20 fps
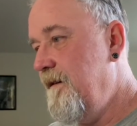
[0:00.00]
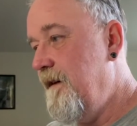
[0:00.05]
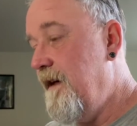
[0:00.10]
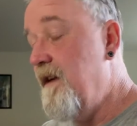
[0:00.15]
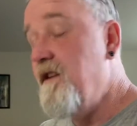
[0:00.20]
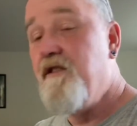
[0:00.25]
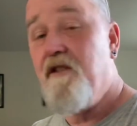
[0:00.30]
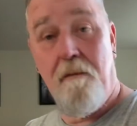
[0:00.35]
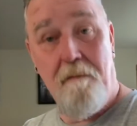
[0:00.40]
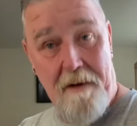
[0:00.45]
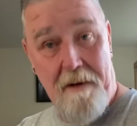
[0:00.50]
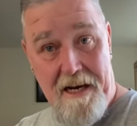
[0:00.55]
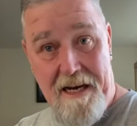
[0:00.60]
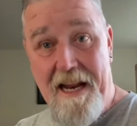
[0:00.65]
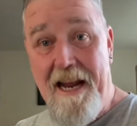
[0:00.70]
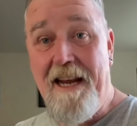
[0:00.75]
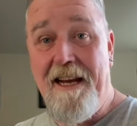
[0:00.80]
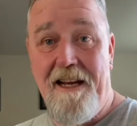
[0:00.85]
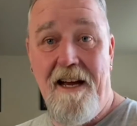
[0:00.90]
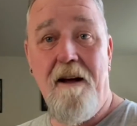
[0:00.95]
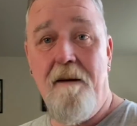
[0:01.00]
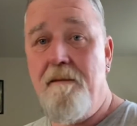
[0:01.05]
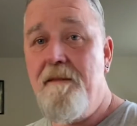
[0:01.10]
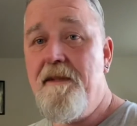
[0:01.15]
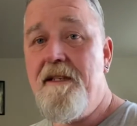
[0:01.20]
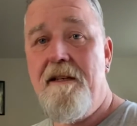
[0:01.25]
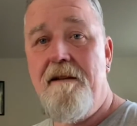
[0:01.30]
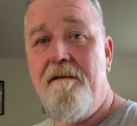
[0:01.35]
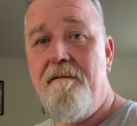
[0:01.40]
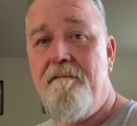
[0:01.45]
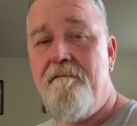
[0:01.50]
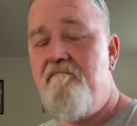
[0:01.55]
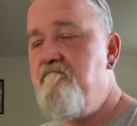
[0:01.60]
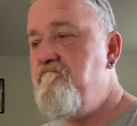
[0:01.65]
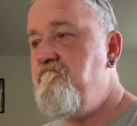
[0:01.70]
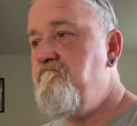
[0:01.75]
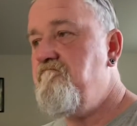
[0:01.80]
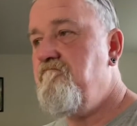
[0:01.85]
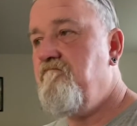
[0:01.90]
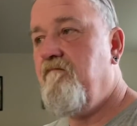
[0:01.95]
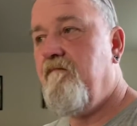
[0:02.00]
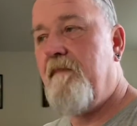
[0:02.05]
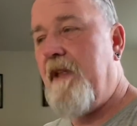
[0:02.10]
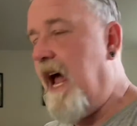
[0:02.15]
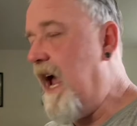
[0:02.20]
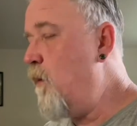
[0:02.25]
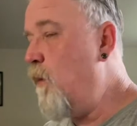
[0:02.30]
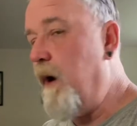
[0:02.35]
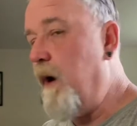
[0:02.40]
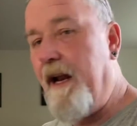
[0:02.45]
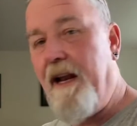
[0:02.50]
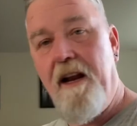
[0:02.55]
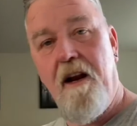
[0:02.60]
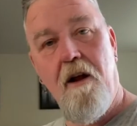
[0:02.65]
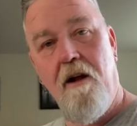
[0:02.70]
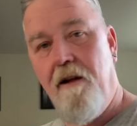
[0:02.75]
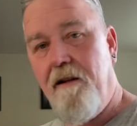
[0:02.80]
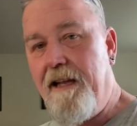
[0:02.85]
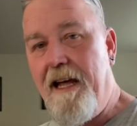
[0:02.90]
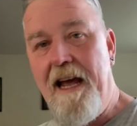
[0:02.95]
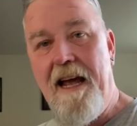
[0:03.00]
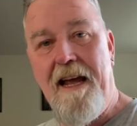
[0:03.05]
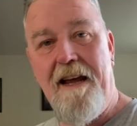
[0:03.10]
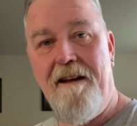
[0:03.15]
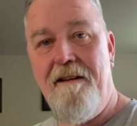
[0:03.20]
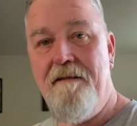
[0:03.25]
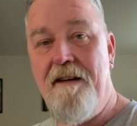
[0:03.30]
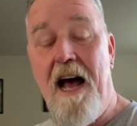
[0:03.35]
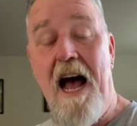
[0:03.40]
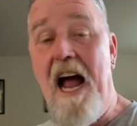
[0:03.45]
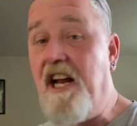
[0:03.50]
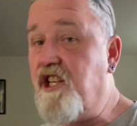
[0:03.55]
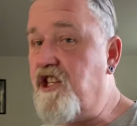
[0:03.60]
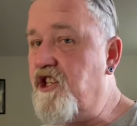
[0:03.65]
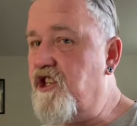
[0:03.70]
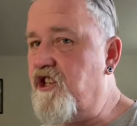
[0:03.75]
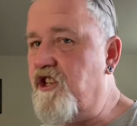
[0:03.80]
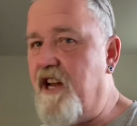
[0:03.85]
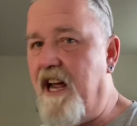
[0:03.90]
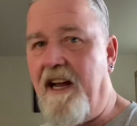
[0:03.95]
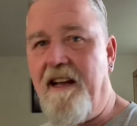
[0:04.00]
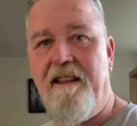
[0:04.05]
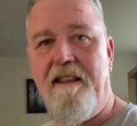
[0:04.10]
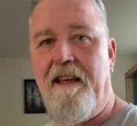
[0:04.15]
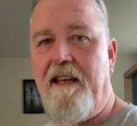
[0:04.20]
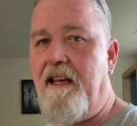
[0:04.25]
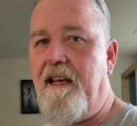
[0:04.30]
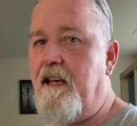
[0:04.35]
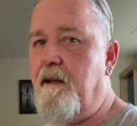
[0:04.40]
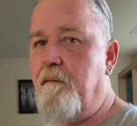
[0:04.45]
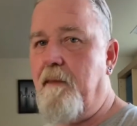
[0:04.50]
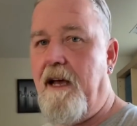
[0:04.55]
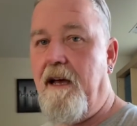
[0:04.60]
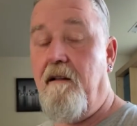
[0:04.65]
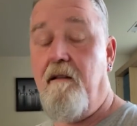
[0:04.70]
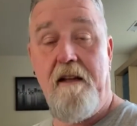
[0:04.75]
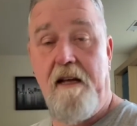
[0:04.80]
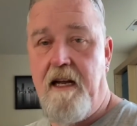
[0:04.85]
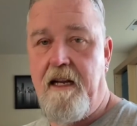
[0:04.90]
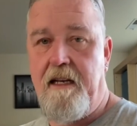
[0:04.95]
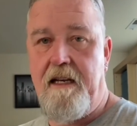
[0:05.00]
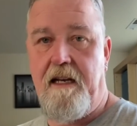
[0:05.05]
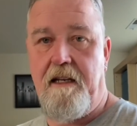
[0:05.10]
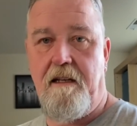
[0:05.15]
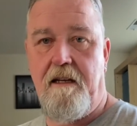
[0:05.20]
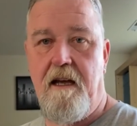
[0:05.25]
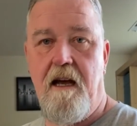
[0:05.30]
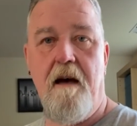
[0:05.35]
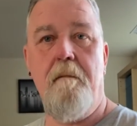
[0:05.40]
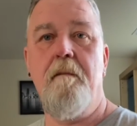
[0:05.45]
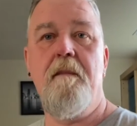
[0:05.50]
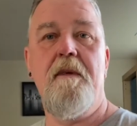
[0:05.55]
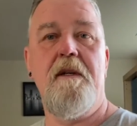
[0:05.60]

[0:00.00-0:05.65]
So Monday comes. I waited all day. I checked the email. It didn't come.